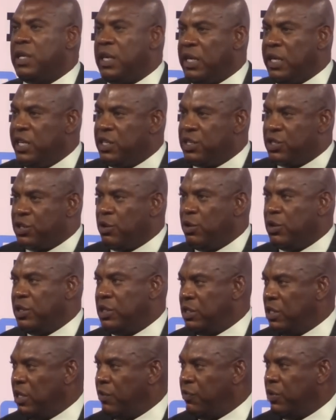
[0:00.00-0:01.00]
each school
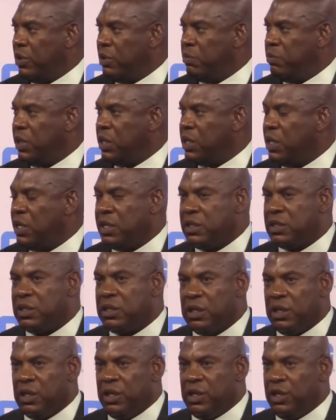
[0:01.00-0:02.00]
is different because,
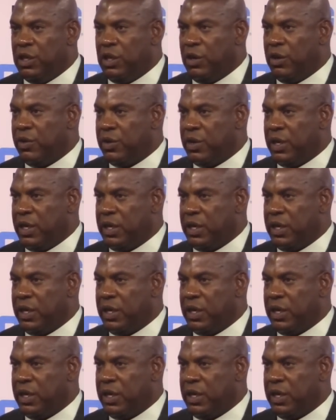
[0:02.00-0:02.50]
you know,